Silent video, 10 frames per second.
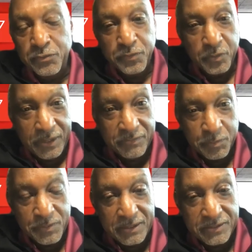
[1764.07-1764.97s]
We have
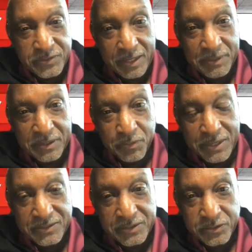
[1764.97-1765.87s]
a step in the
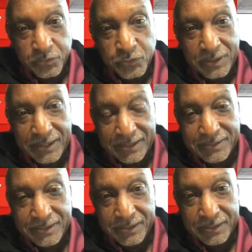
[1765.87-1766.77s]
process of
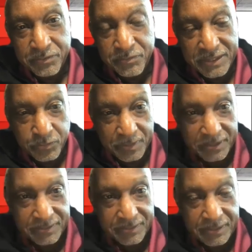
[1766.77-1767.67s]
selecting an investment.